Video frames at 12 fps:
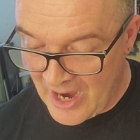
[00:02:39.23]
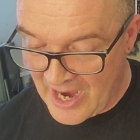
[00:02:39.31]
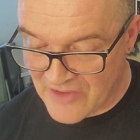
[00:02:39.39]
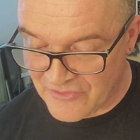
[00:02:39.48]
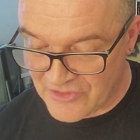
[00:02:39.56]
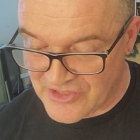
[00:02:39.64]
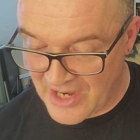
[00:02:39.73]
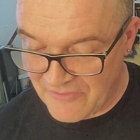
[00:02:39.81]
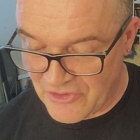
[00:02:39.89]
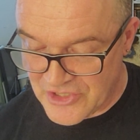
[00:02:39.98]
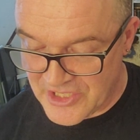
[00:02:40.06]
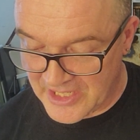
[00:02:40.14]
I have
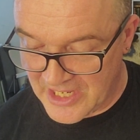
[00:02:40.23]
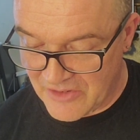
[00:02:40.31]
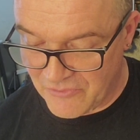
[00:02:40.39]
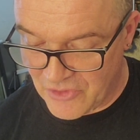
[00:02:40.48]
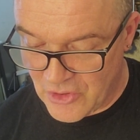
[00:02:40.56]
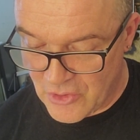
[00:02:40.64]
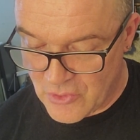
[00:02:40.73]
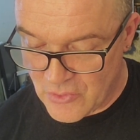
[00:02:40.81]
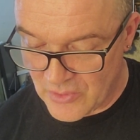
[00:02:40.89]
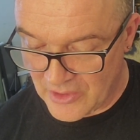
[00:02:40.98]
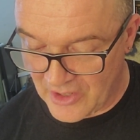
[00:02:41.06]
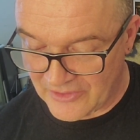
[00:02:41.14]
endeavored to give
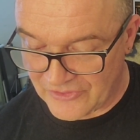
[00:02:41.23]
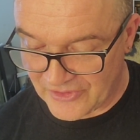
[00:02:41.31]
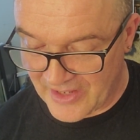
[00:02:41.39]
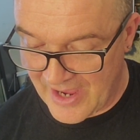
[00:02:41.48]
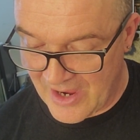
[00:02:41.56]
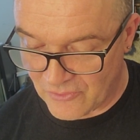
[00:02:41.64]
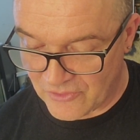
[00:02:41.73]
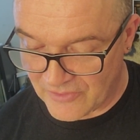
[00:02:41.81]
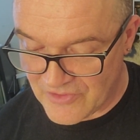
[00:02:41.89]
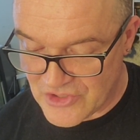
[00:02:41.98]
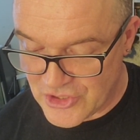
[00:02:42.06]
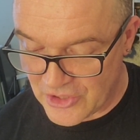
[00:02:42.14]
you an honest account
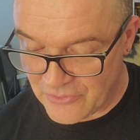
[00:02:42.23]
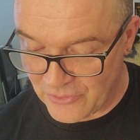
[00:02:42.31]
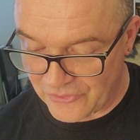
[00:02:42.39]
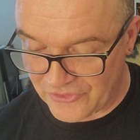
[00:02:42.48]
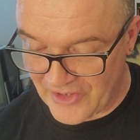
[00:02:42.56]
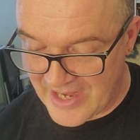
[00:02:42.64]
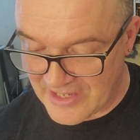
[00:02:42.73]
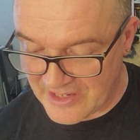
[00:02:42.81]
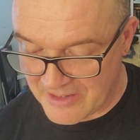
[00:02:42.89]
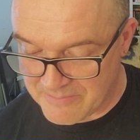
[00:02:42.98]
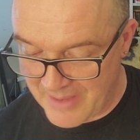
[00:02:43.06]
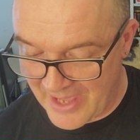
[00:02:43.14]
of the general state
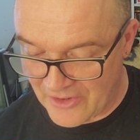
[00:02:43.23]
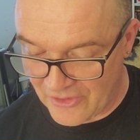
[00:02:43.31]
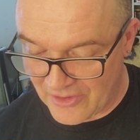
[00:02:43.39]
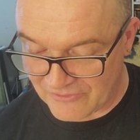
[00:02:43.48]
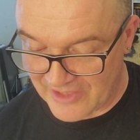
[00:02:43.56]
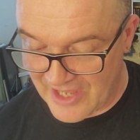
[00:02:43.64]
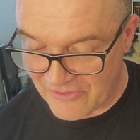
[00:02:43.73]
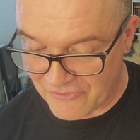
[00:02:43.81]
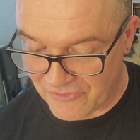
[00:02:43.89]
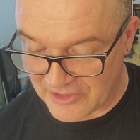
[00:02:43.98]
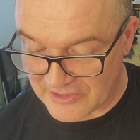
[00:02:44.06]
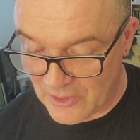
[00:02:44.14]
and manner of
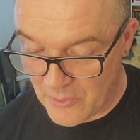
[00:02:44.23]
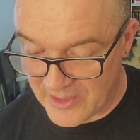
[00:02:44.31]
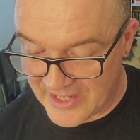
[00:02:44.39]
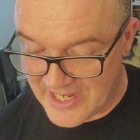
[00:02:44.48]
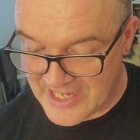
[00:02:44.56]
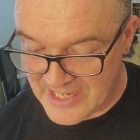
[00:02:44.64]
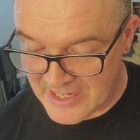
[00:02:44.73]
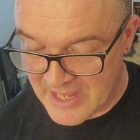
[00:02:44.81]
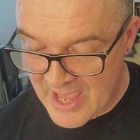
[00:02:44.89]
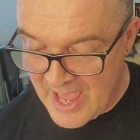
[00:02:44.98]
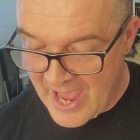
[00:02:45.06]
life in Lower Guinea,